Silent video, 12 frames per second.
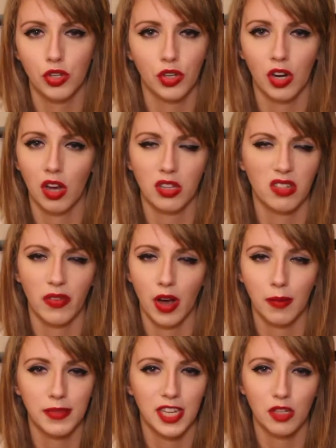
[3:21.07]
You can ask the
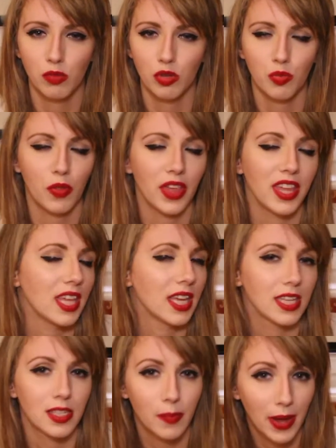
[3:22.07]
pharmacist which one they think
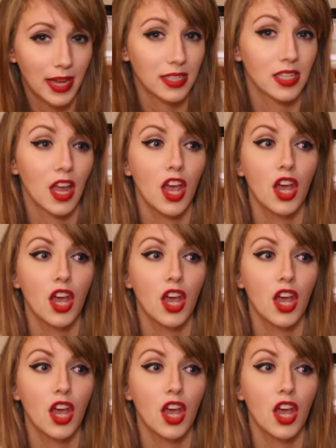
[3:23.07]
is the best.